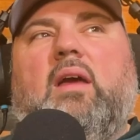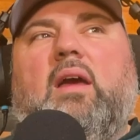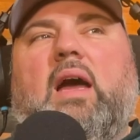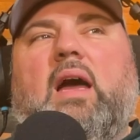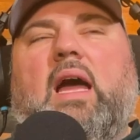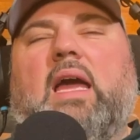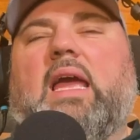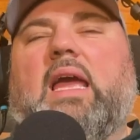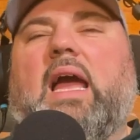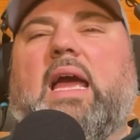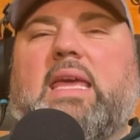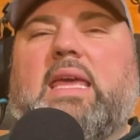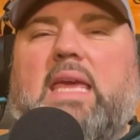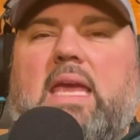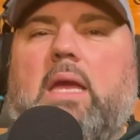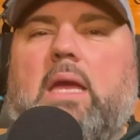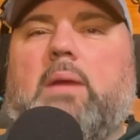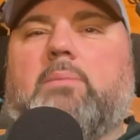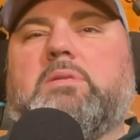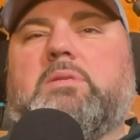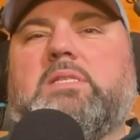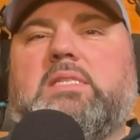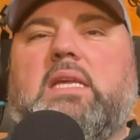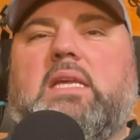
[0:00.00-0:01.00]
I, I
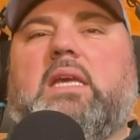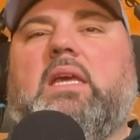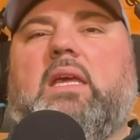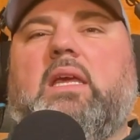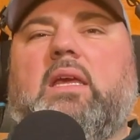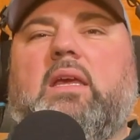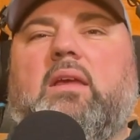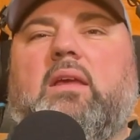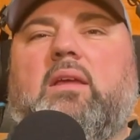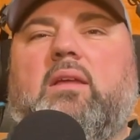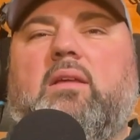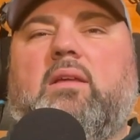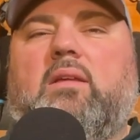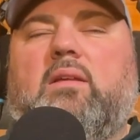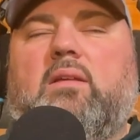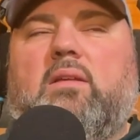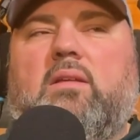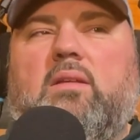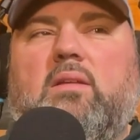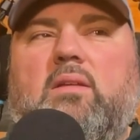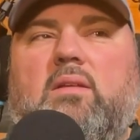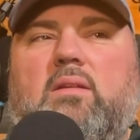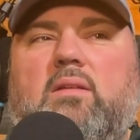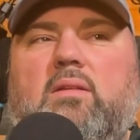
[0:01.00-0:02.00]
keep seeing
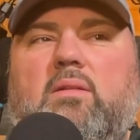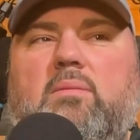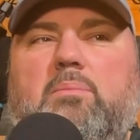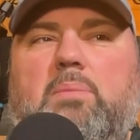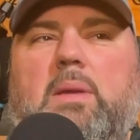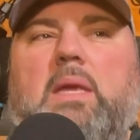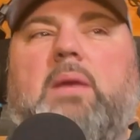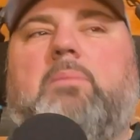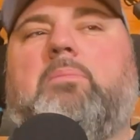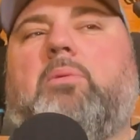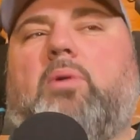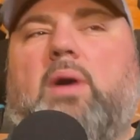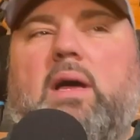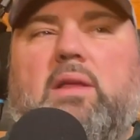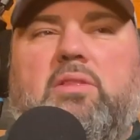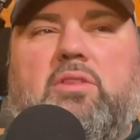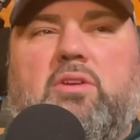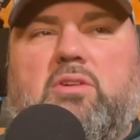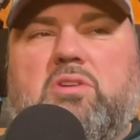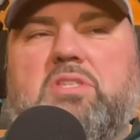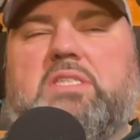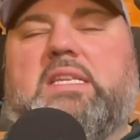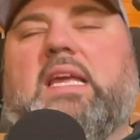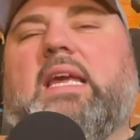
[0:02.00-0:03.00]
people out
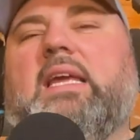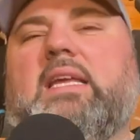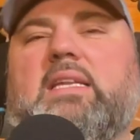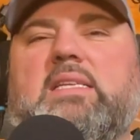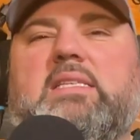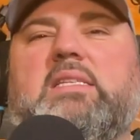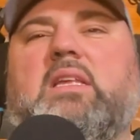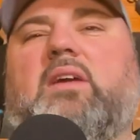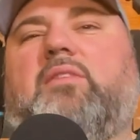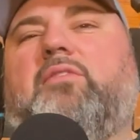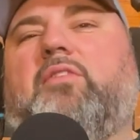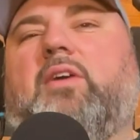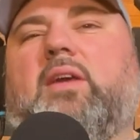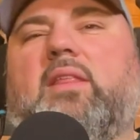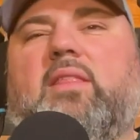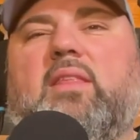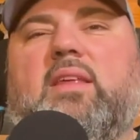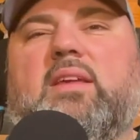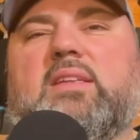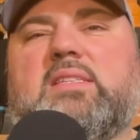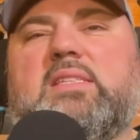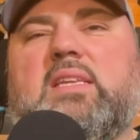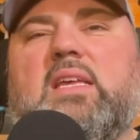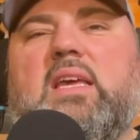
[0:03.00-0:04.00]
there saying stuff like
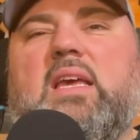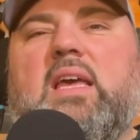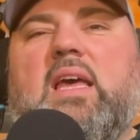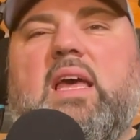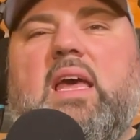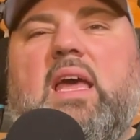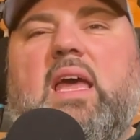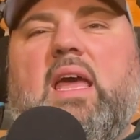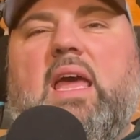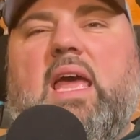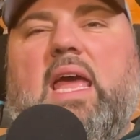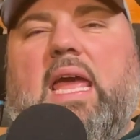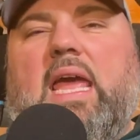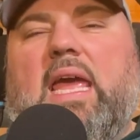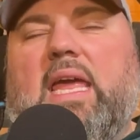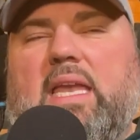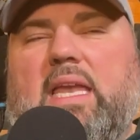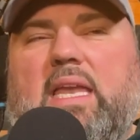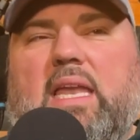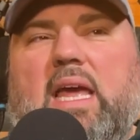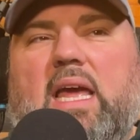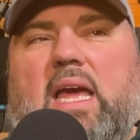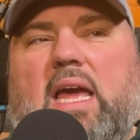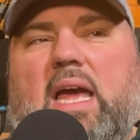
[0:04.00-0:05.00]
this.
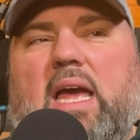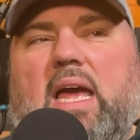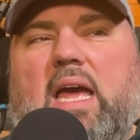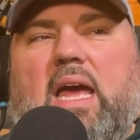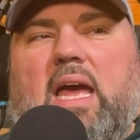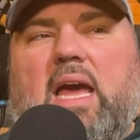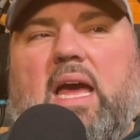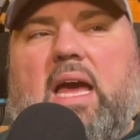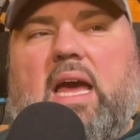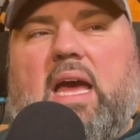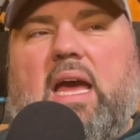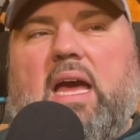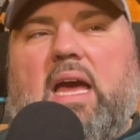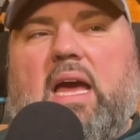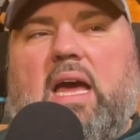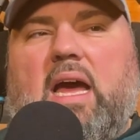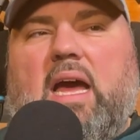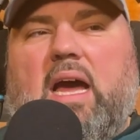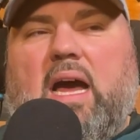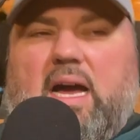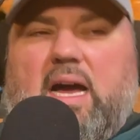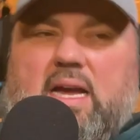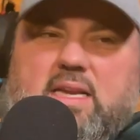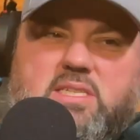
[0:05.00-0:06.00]
And
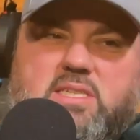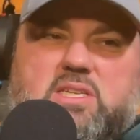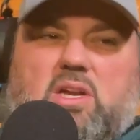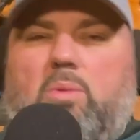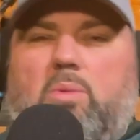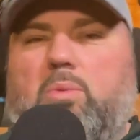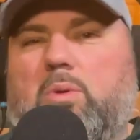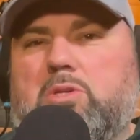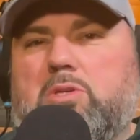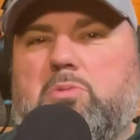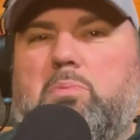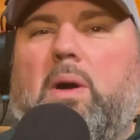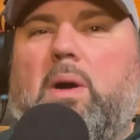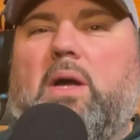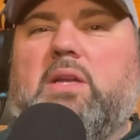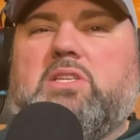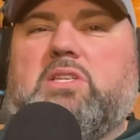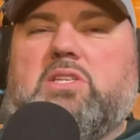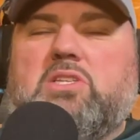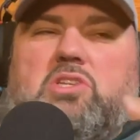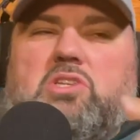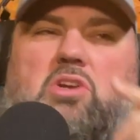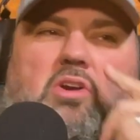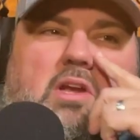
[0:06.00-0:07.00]
I saw
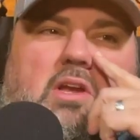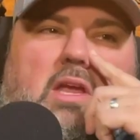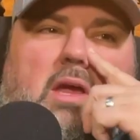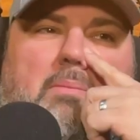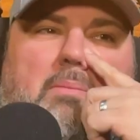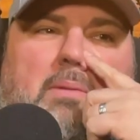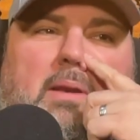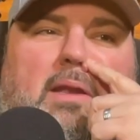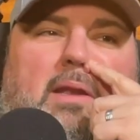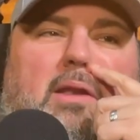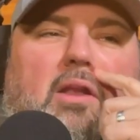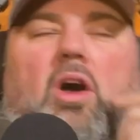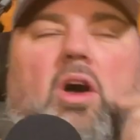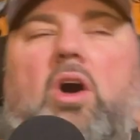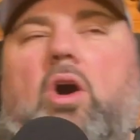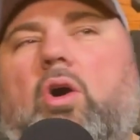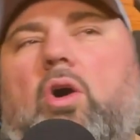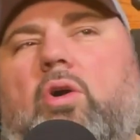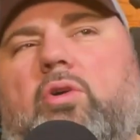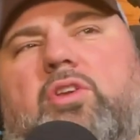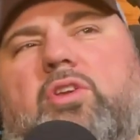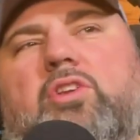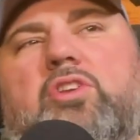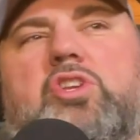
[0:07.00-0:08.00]
responses start coming in.
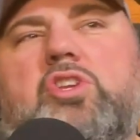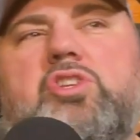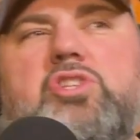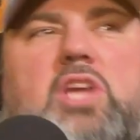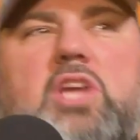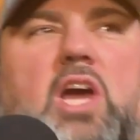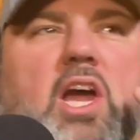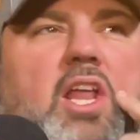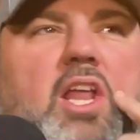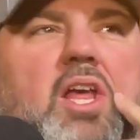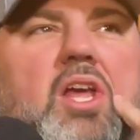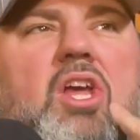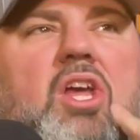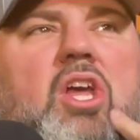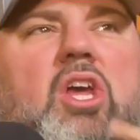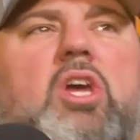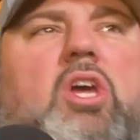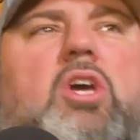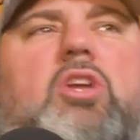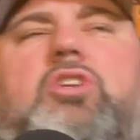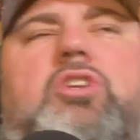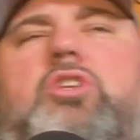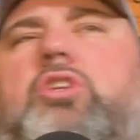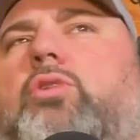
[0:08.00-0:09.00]
Oh, you just got to
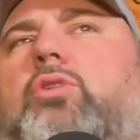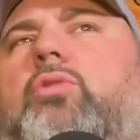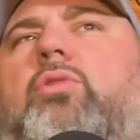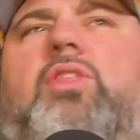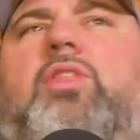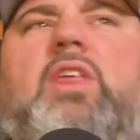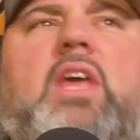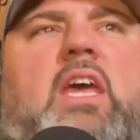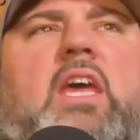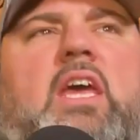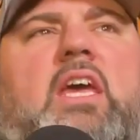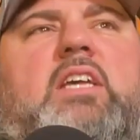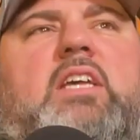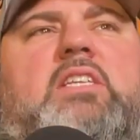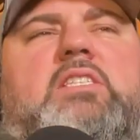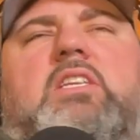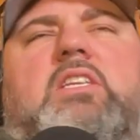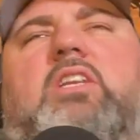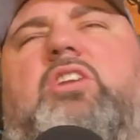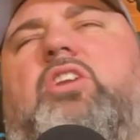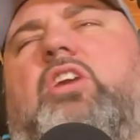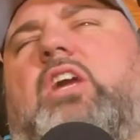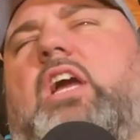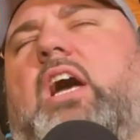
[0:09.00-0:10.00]
do this
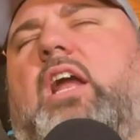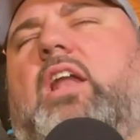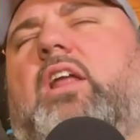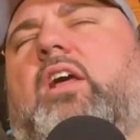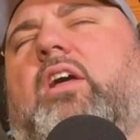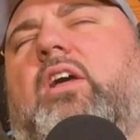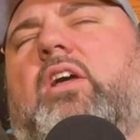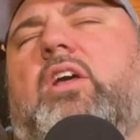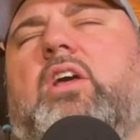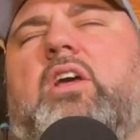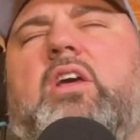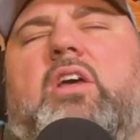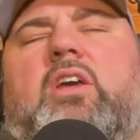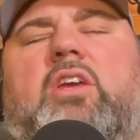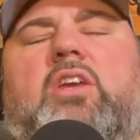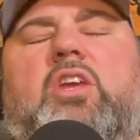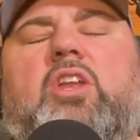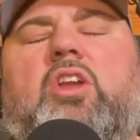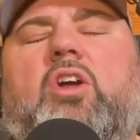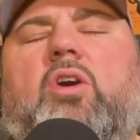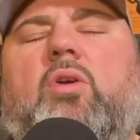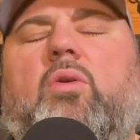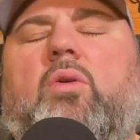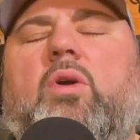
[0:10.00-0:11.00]
and you got to, you
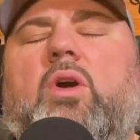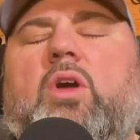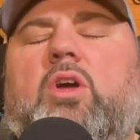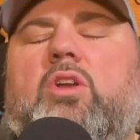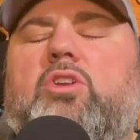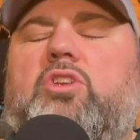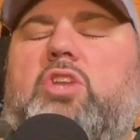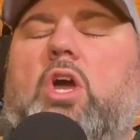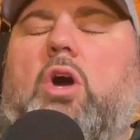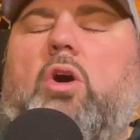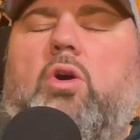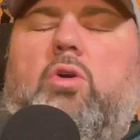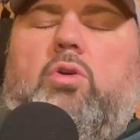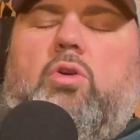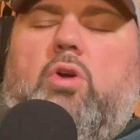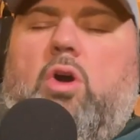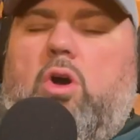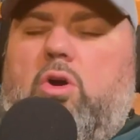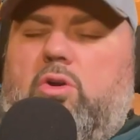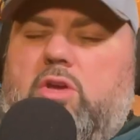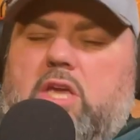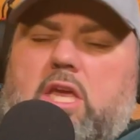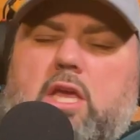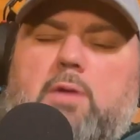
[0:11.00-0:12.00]
know, don't,
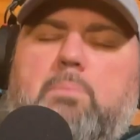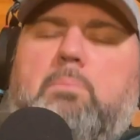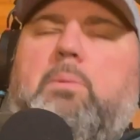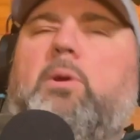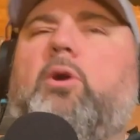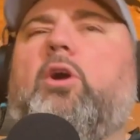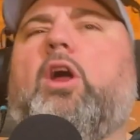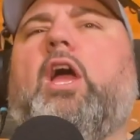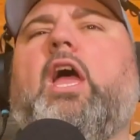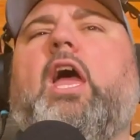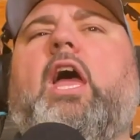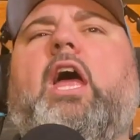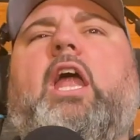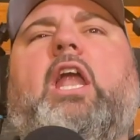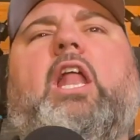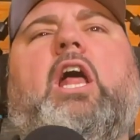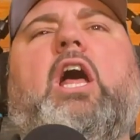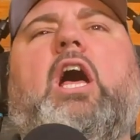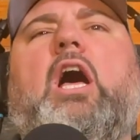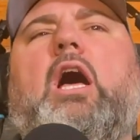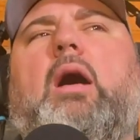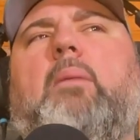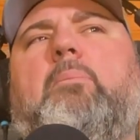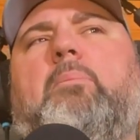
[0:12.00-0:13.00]
oh, keep your head
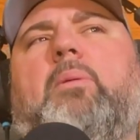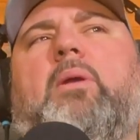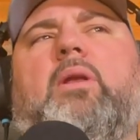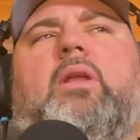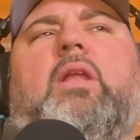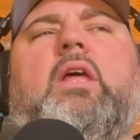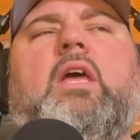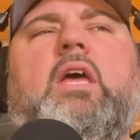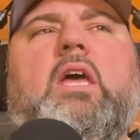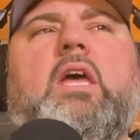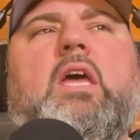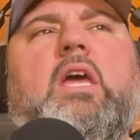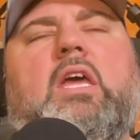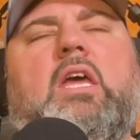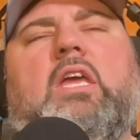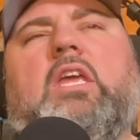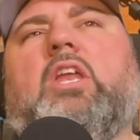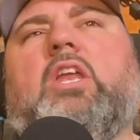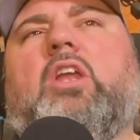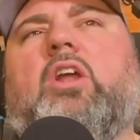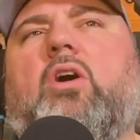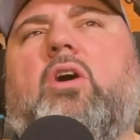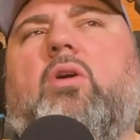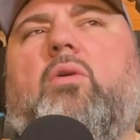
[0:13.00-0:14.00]
up and,
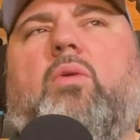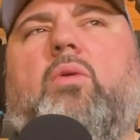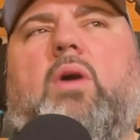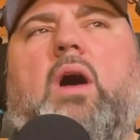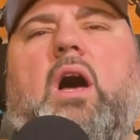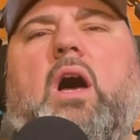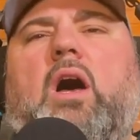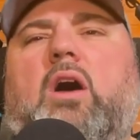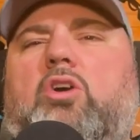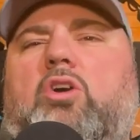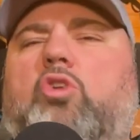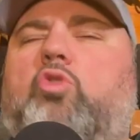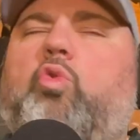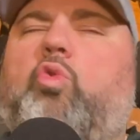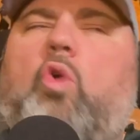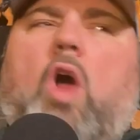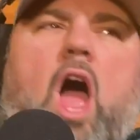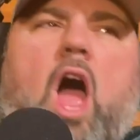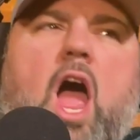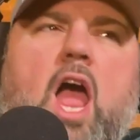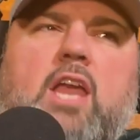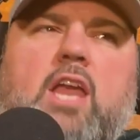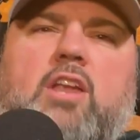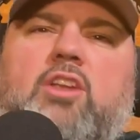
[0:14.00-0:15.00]
you know, uh,
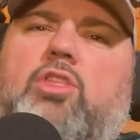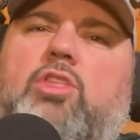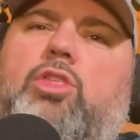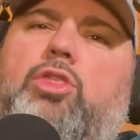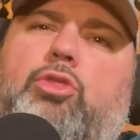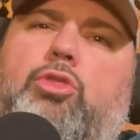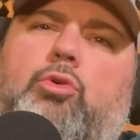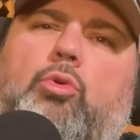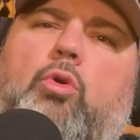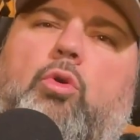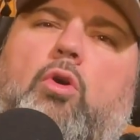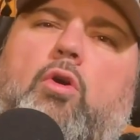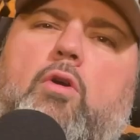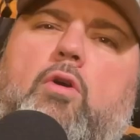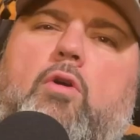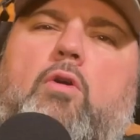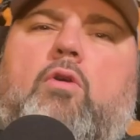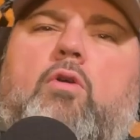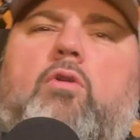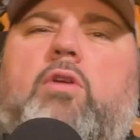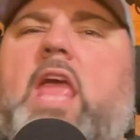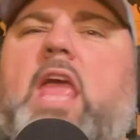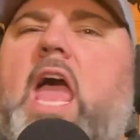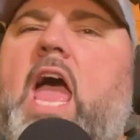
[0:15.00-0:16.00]
grind
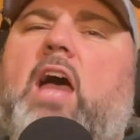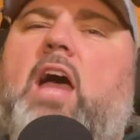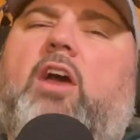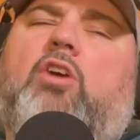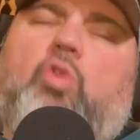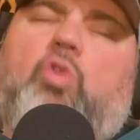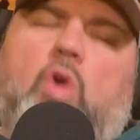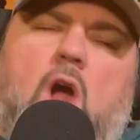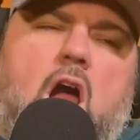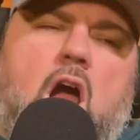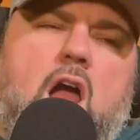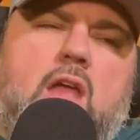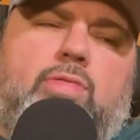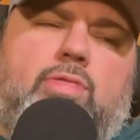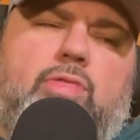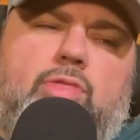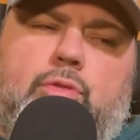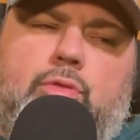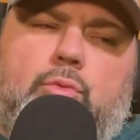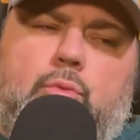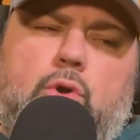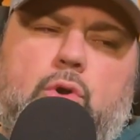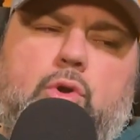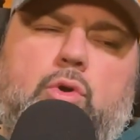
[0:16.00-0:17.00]
through. Yeah. Grind
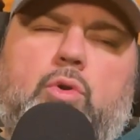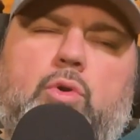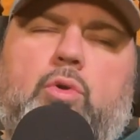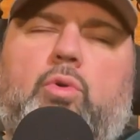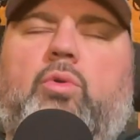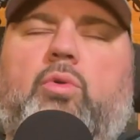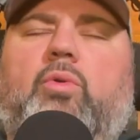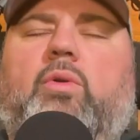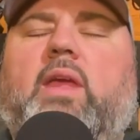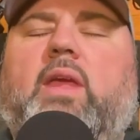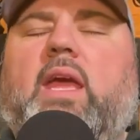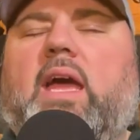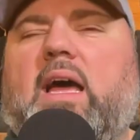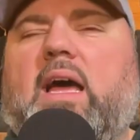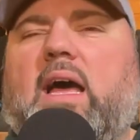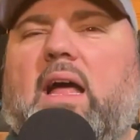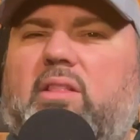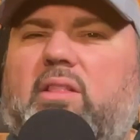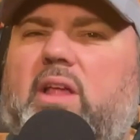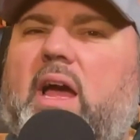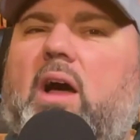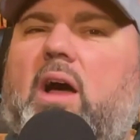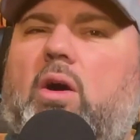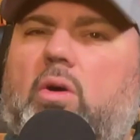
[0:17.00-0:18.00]
through. Yeah. I
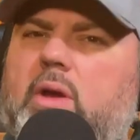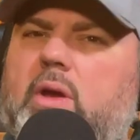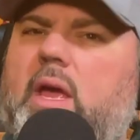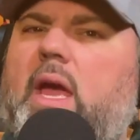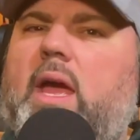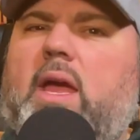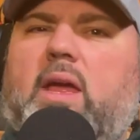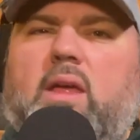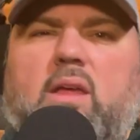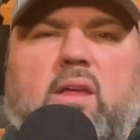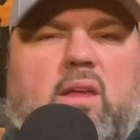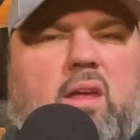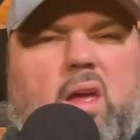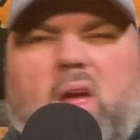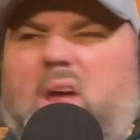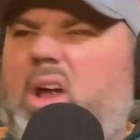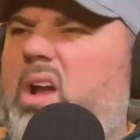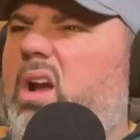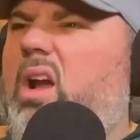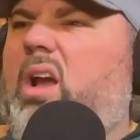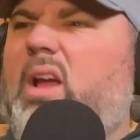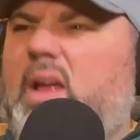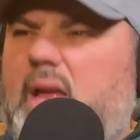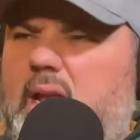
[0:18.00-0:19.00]
like, okay. All
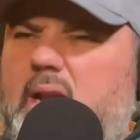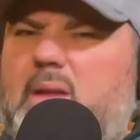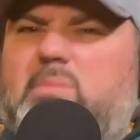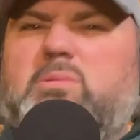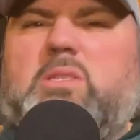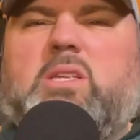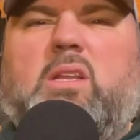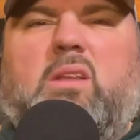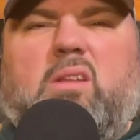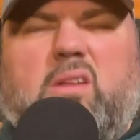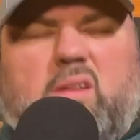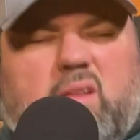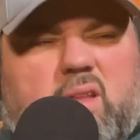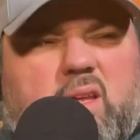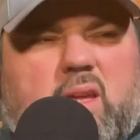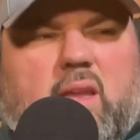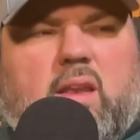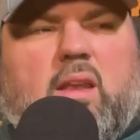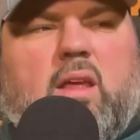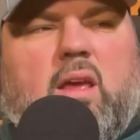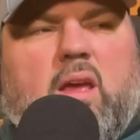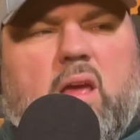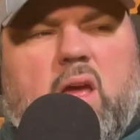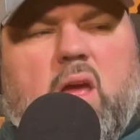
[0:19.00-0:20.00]
right. And I'm sitting there
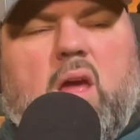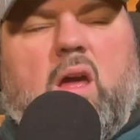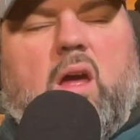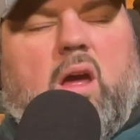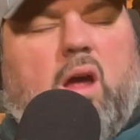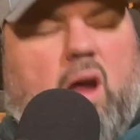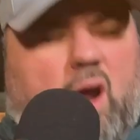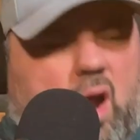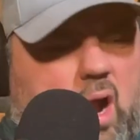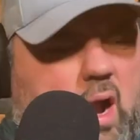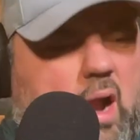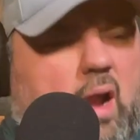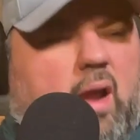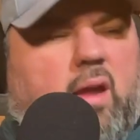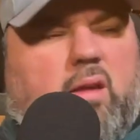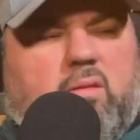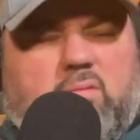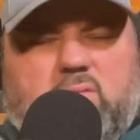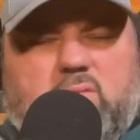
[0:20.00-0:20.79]
thinking, all right,